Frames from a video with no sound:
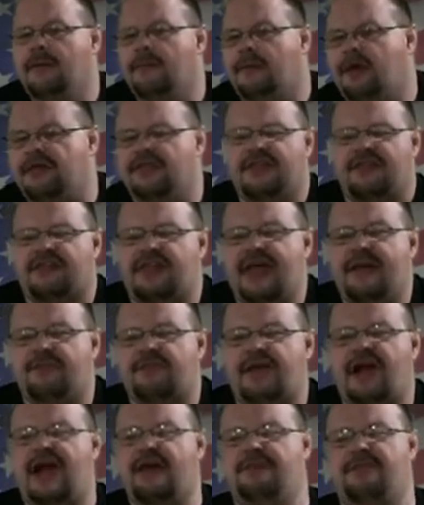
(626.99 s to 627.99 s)
But at the
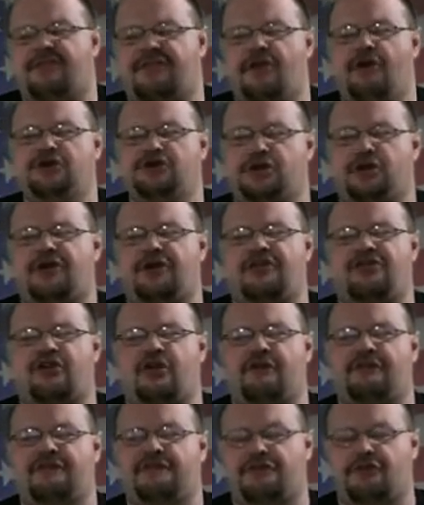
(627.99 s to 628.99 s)
same time, the social
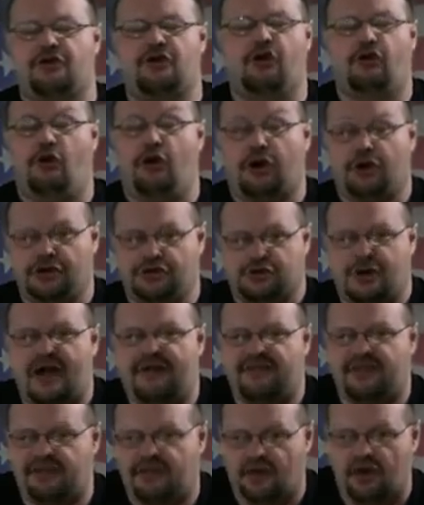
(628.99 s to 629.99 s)
conservatives are no longer
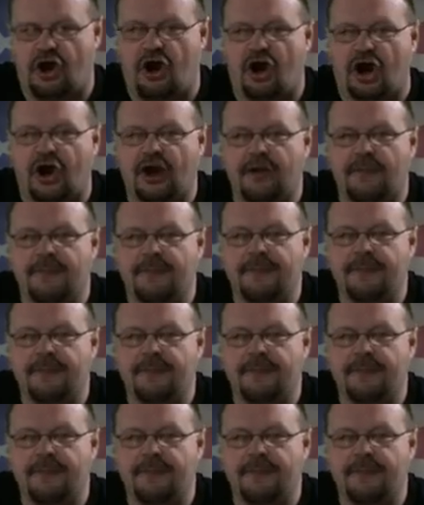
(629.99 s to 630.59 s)
driving the car.